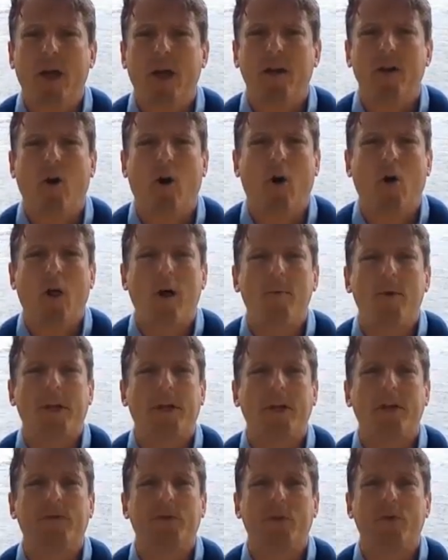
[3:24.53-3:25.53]
And all I'm going
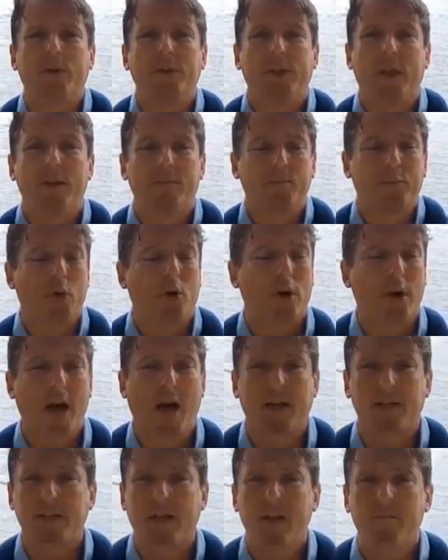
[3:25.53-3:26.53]
to give to you is that pure
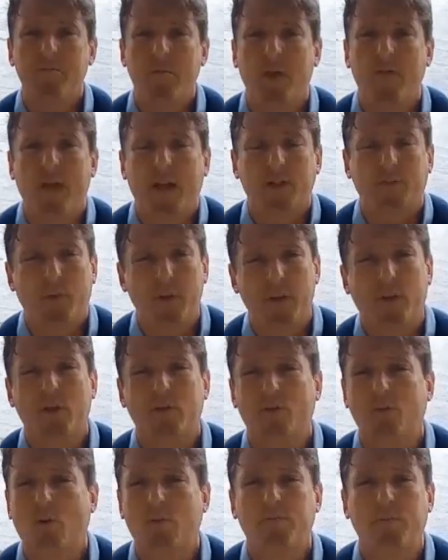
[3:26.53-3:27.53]
content, and that's
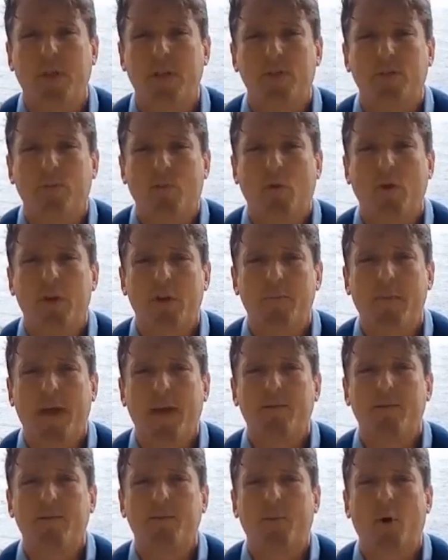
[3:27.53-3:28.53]
really the
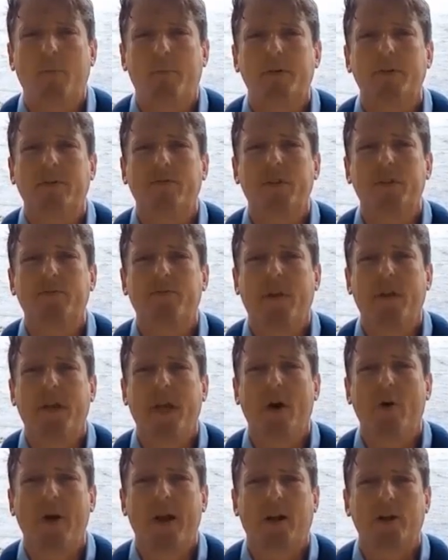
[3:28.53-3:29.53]
main purpose of this
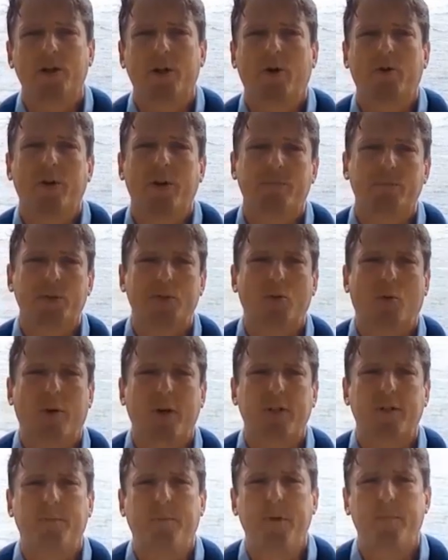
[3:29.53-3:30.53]
video. And I'll share with you some
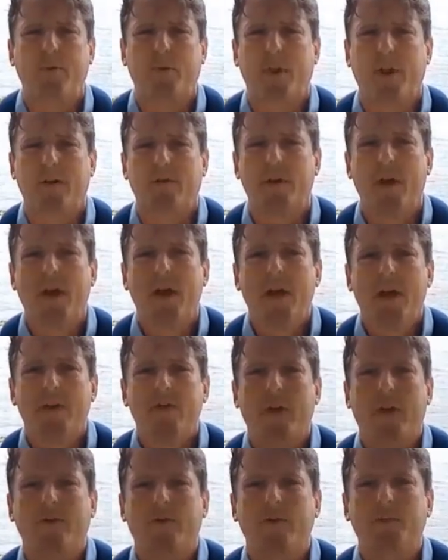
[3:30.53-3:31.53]
stories of people that
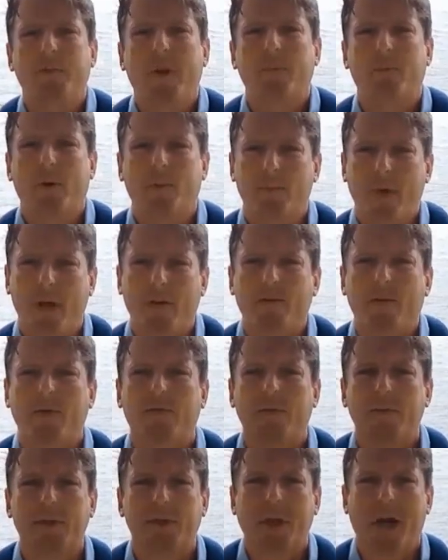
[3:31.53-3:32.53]
have been able to
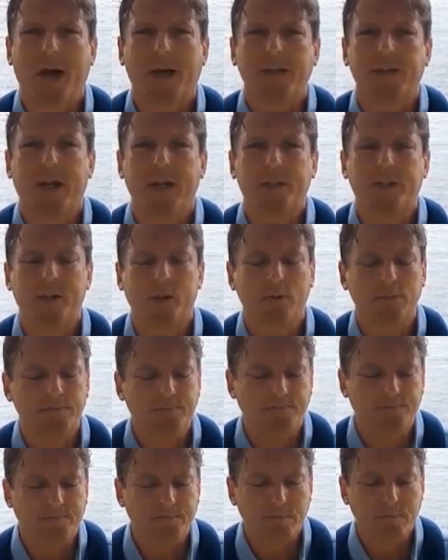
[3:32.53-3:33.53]
benefit from this content. So
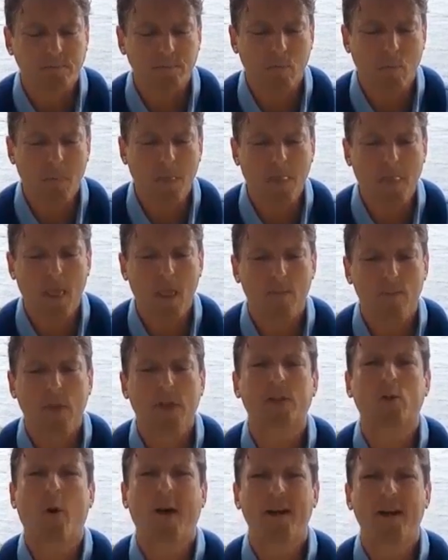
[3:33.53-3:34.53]

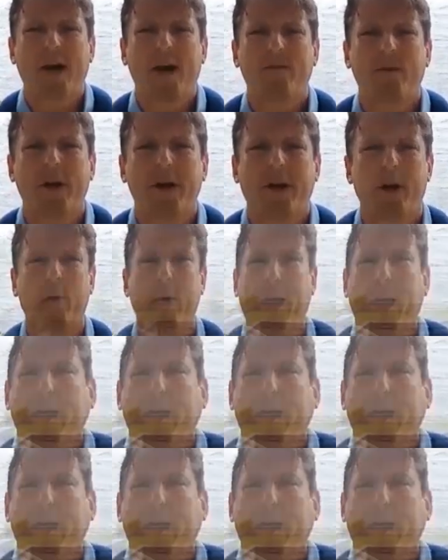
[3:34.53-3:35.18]
let's go ahead and dive right in,